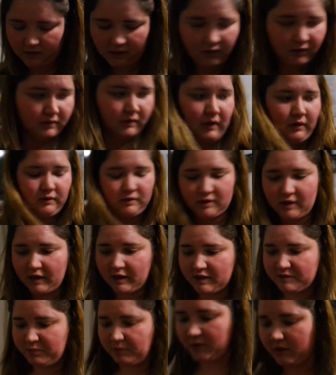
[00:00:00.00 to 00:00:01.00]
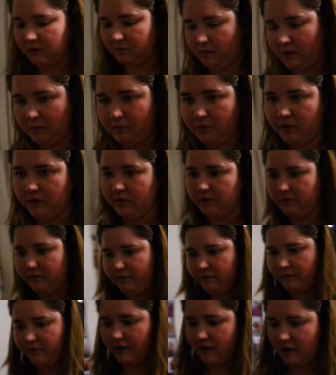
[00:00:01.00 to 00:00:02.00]
Sucked. I was exporting my beauty
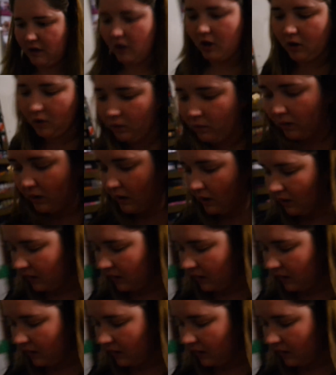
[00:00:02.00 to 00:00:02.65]
video,